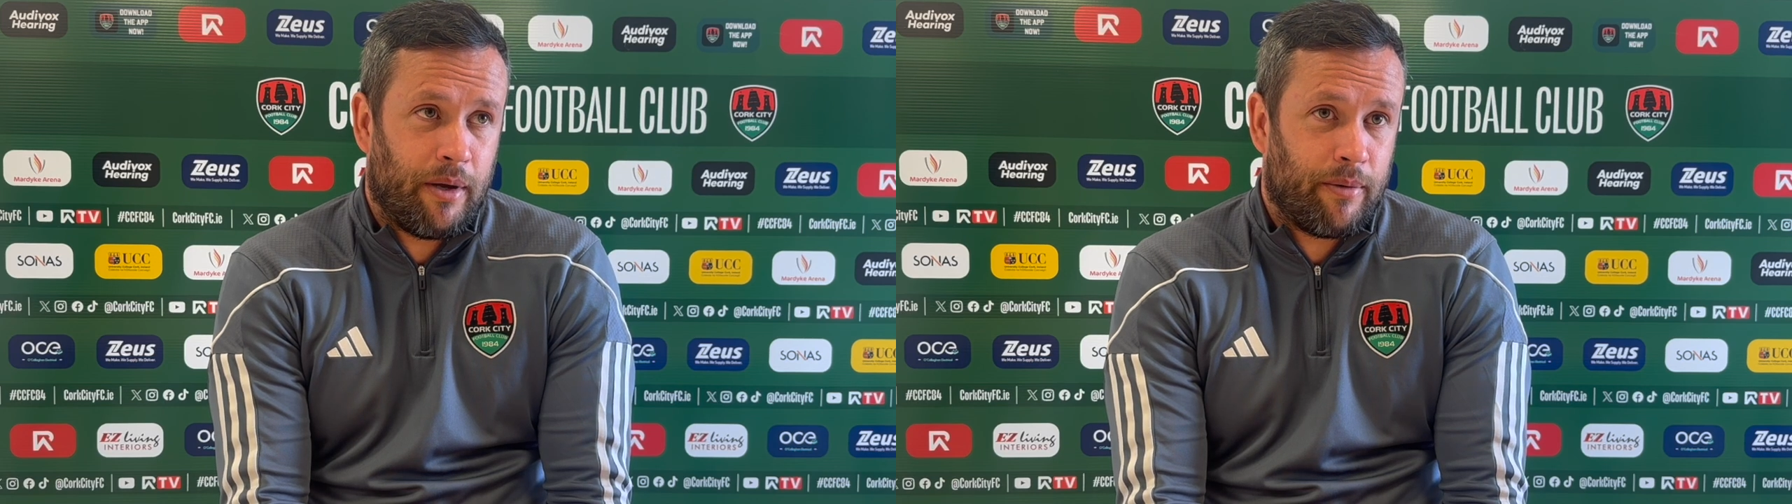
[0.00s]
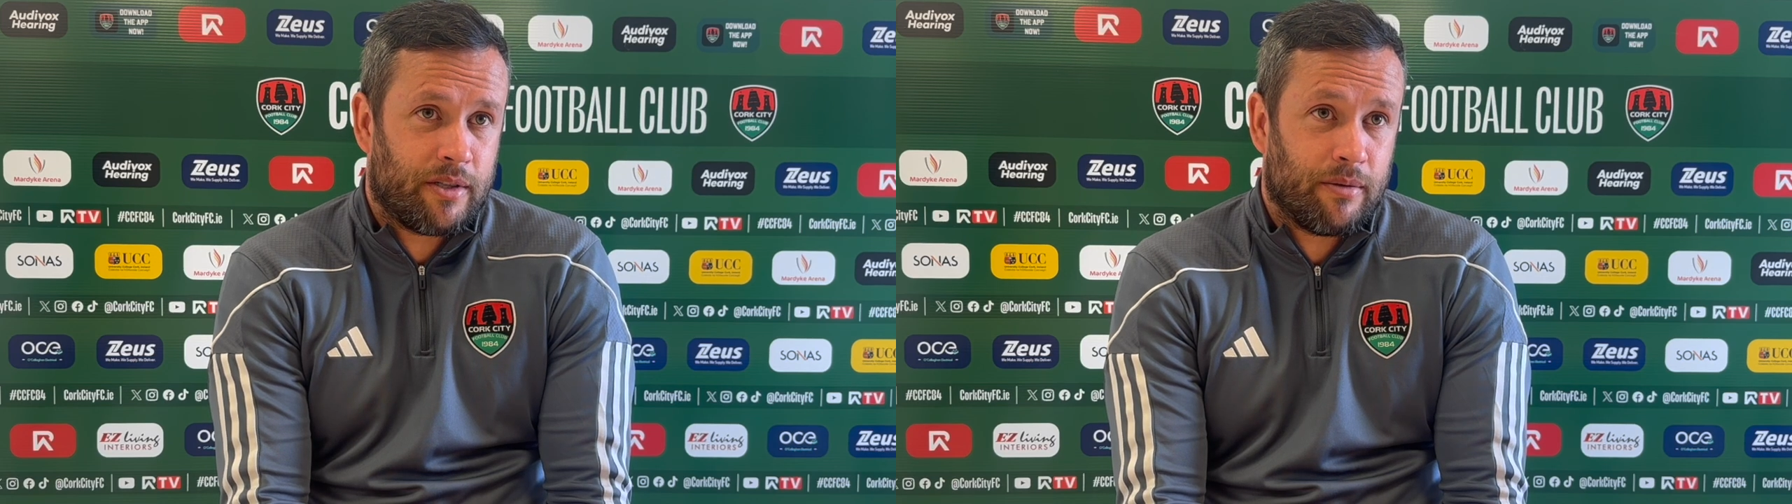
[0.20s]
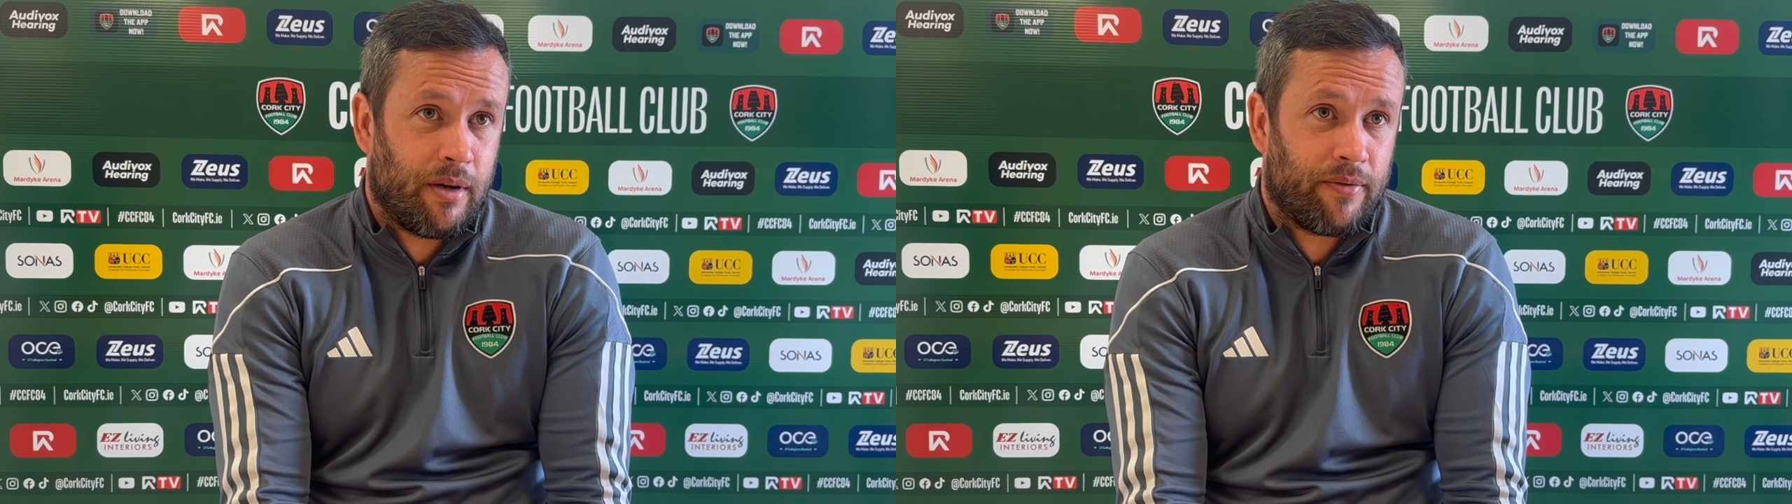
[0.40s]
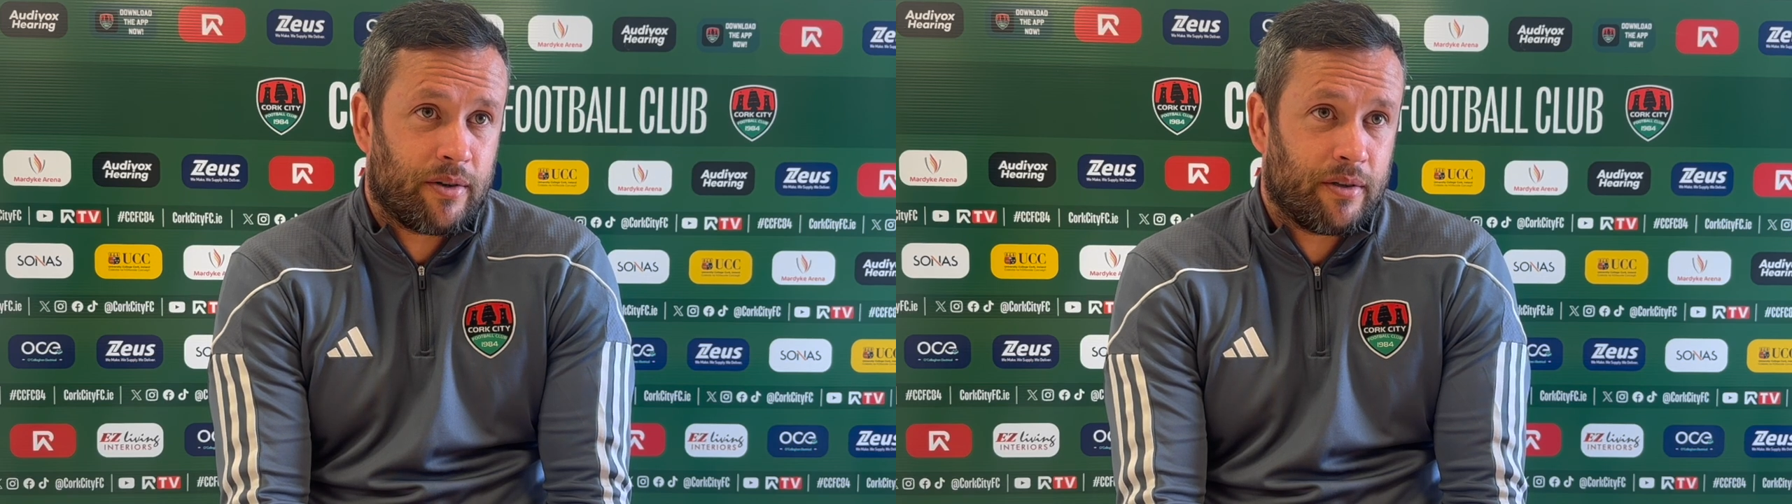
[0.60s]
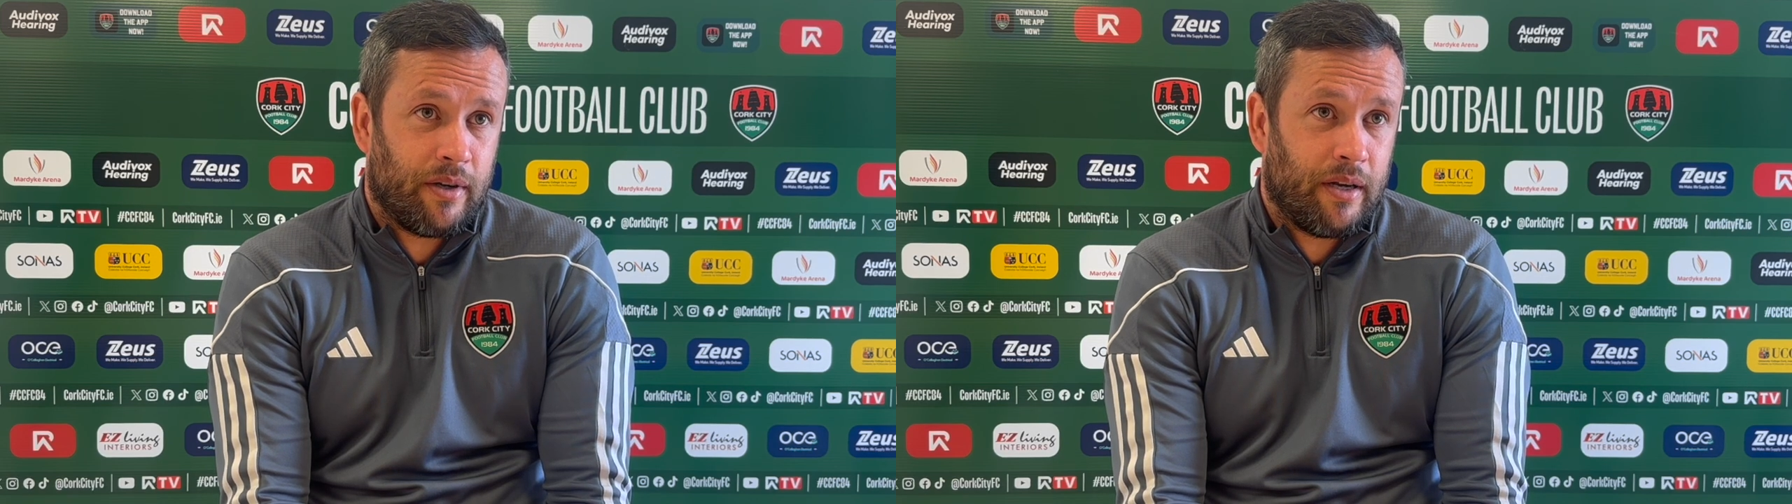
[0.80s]
whatsoever.
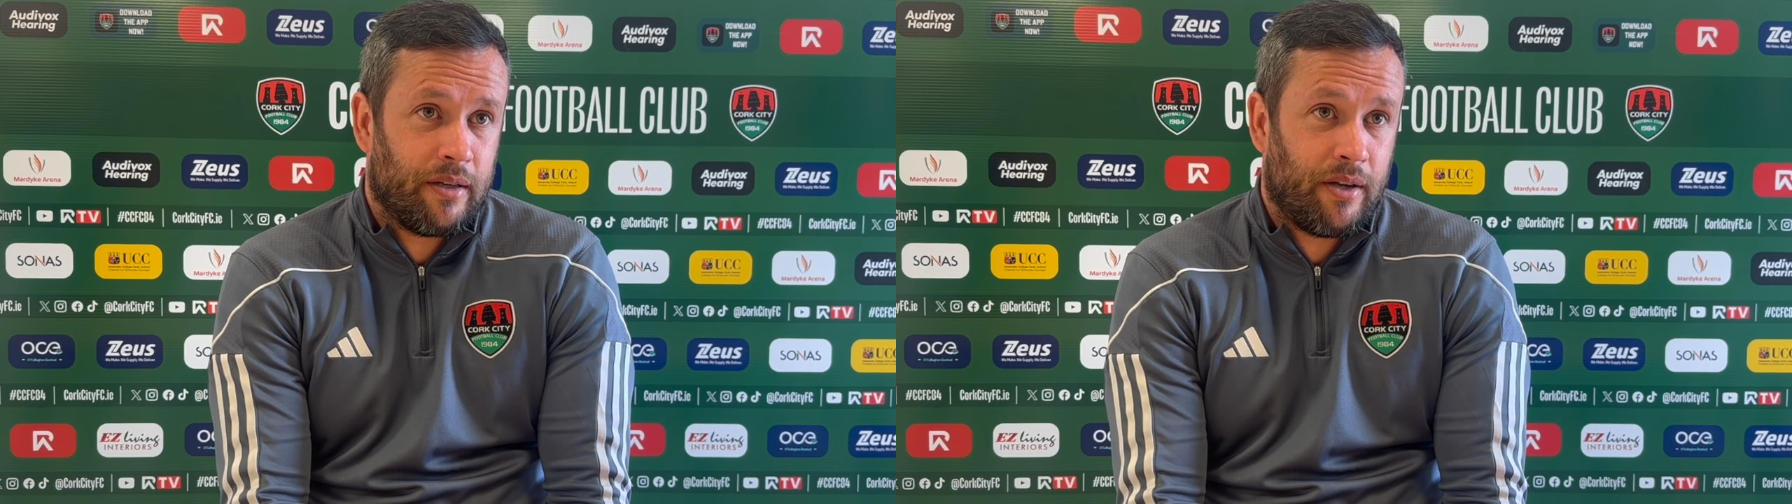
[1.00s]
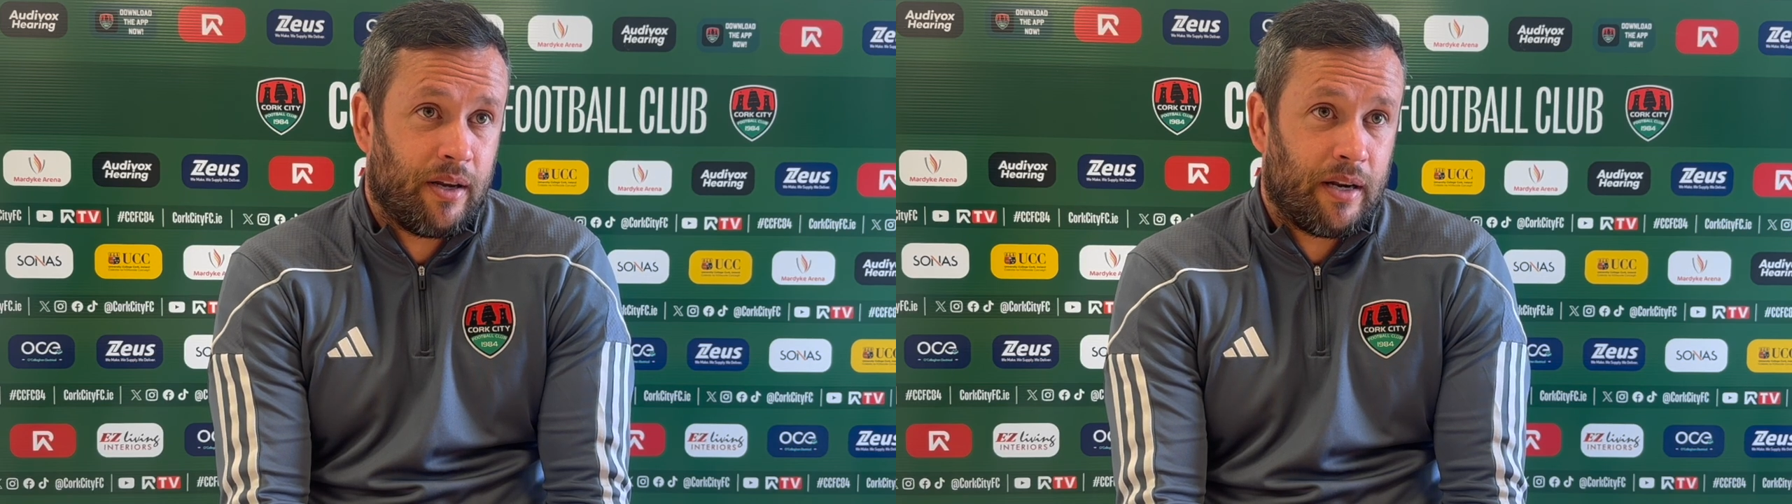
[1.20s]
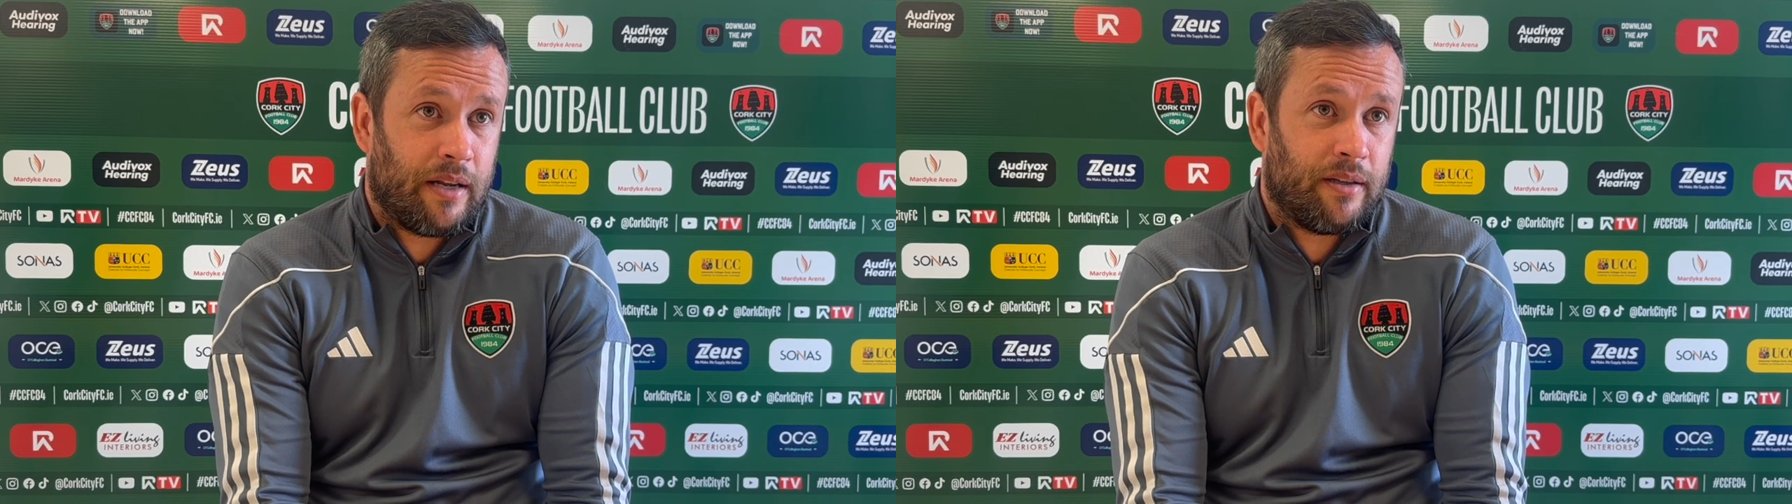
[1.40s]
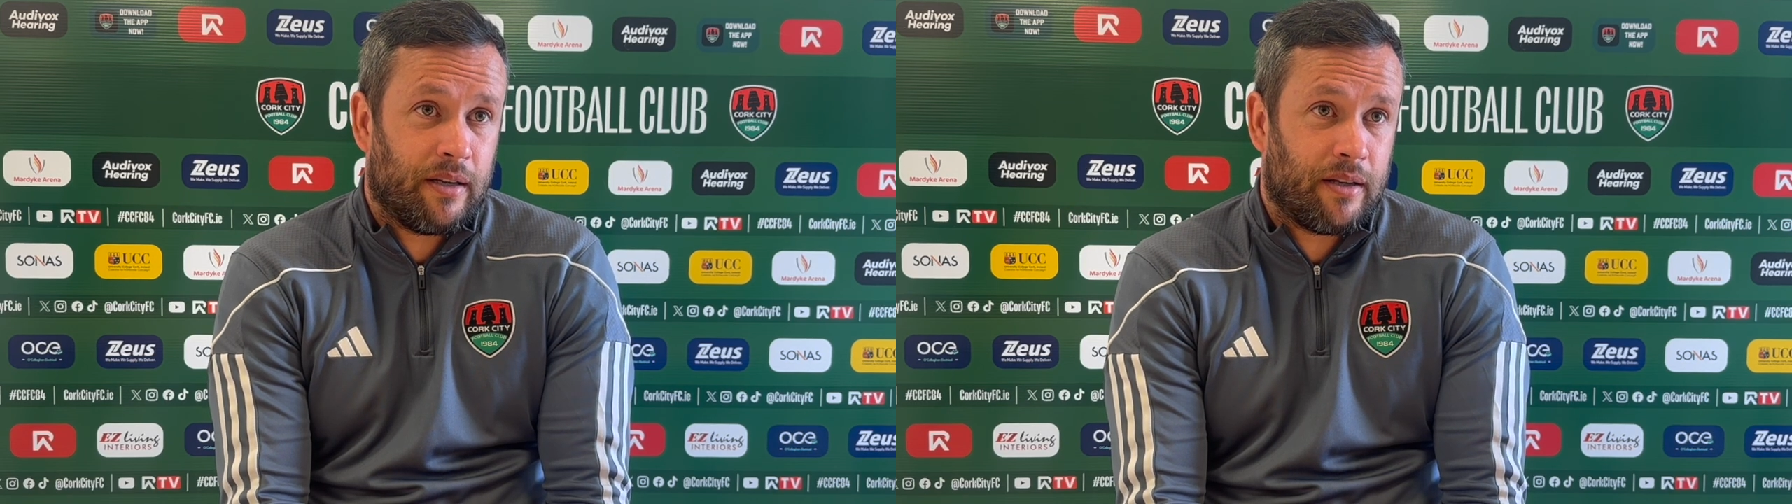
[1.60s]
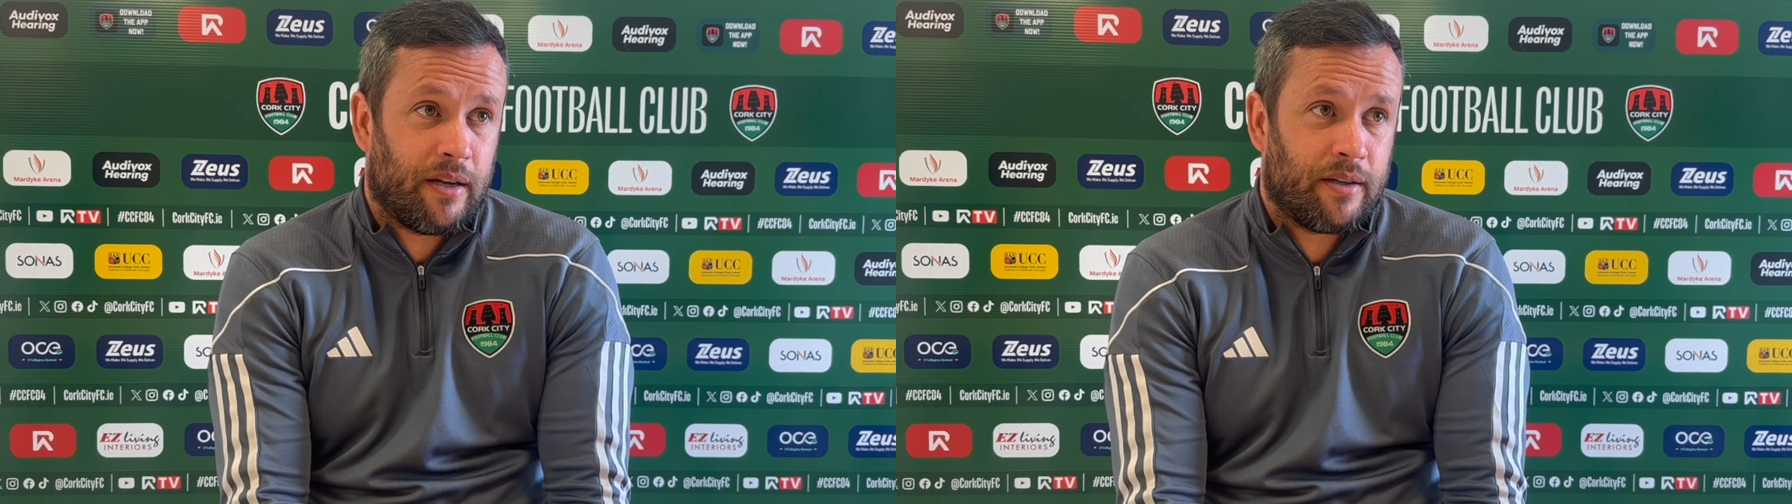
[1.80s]
Thinking anything like
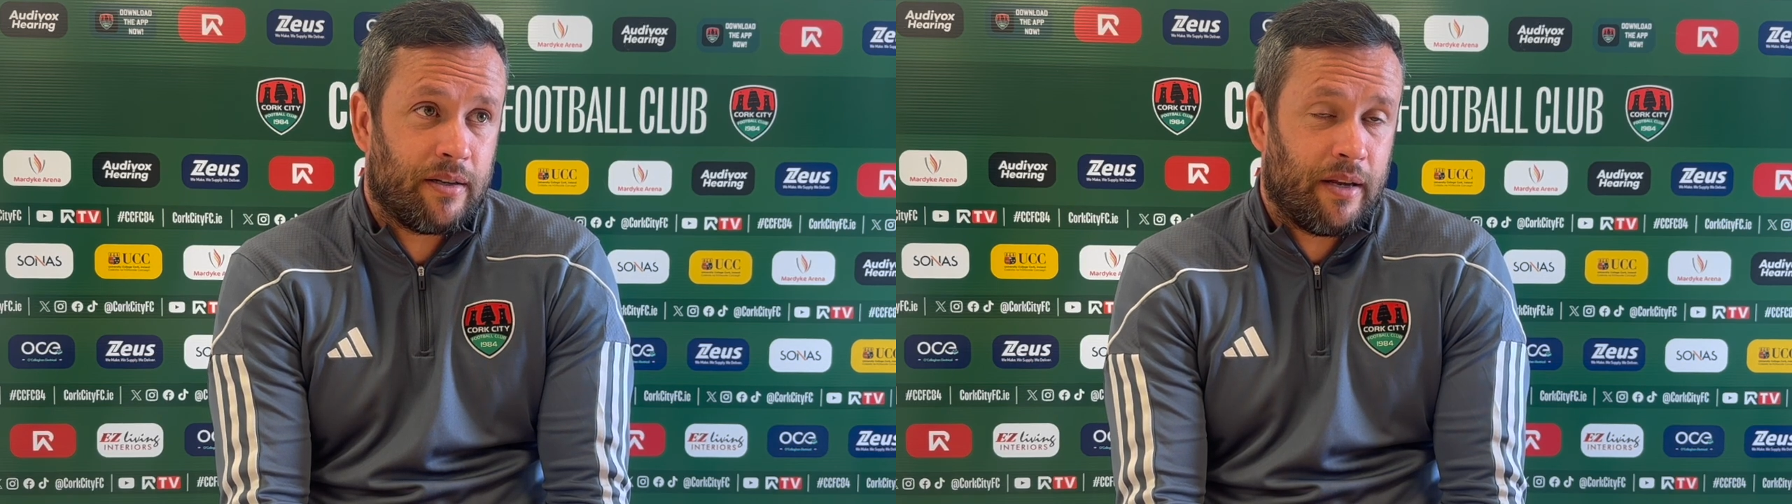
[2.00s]
that.